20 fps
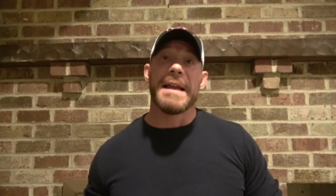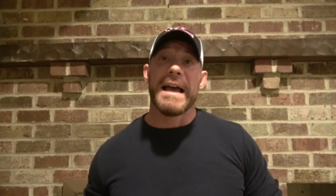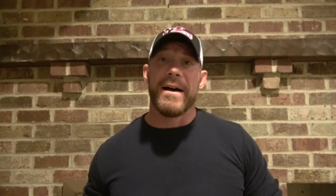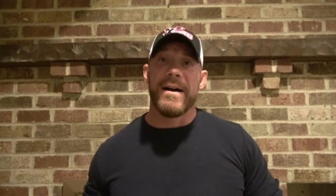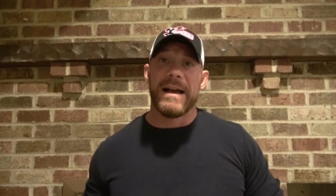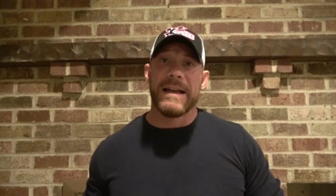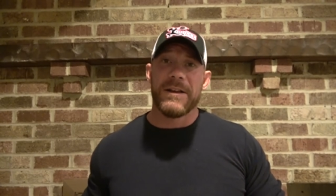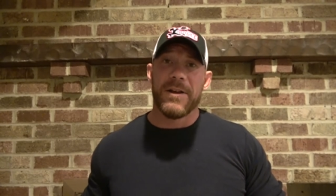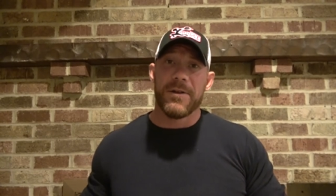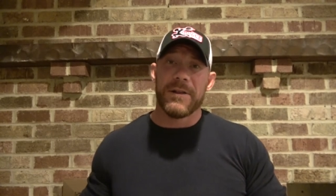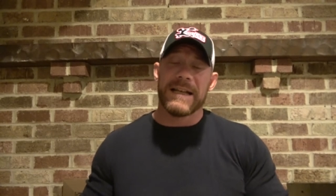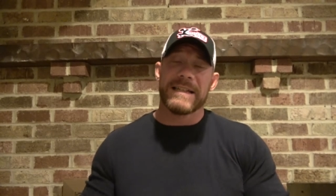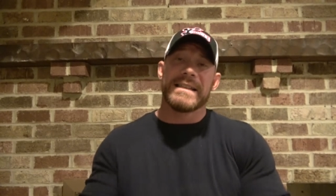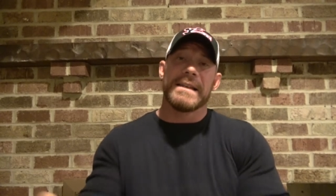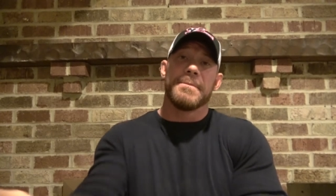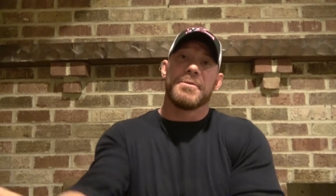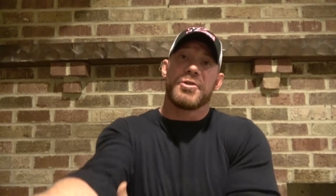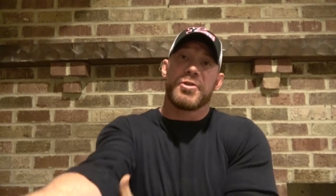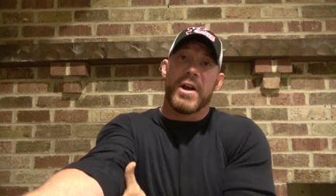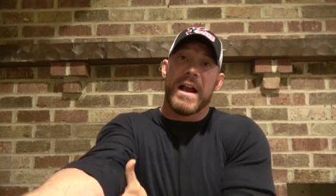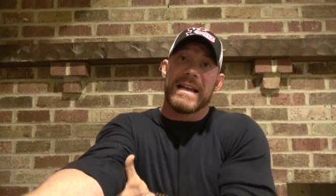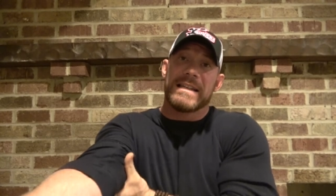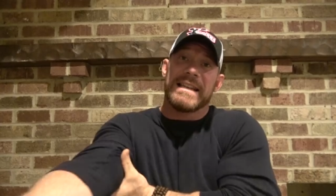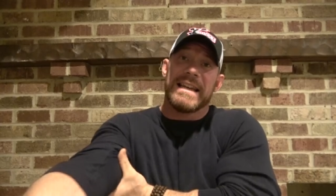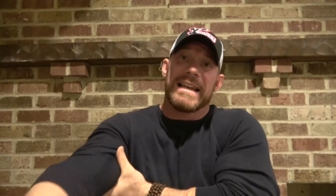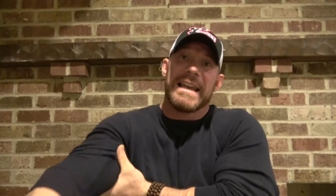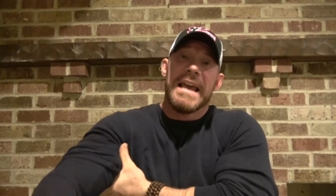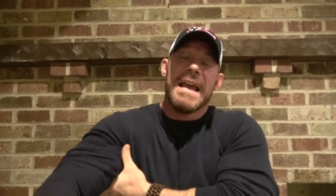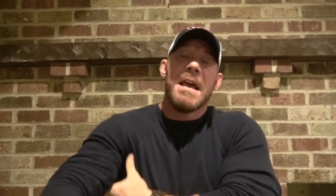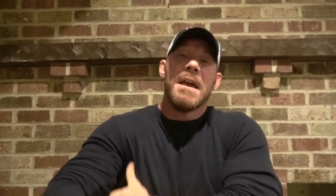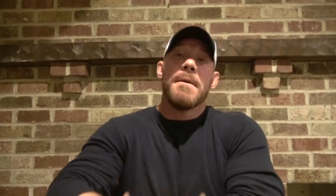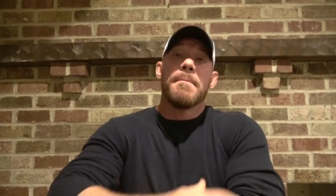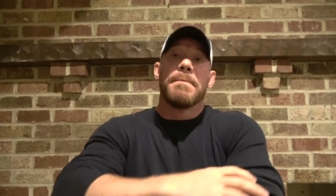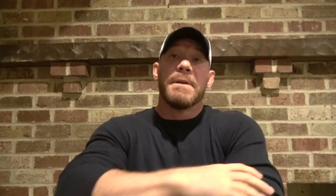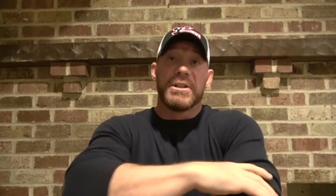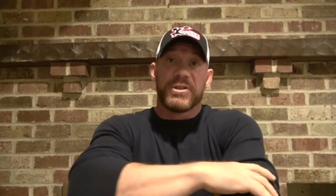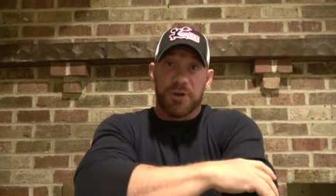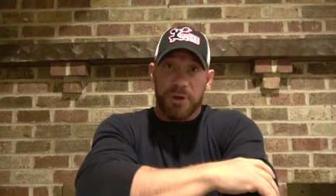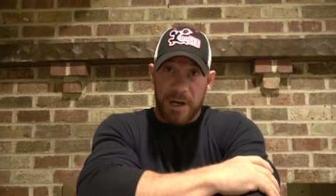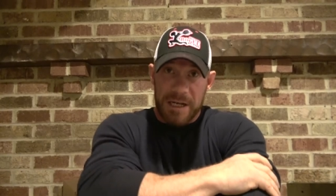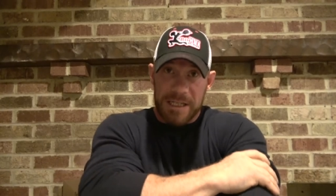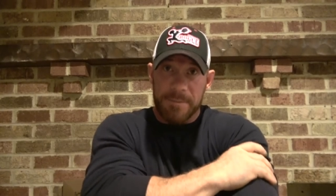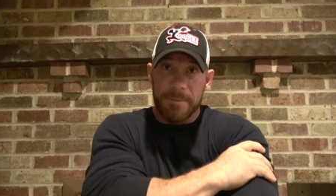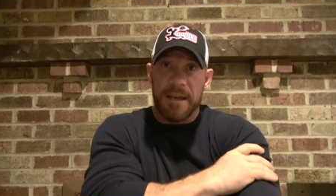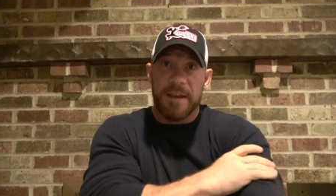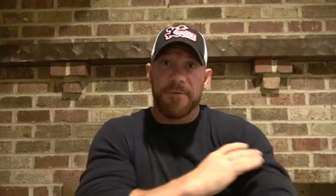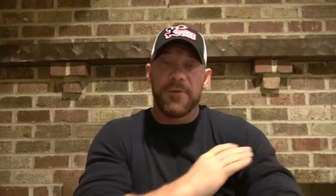Now, I know that seems drastic, but trust me,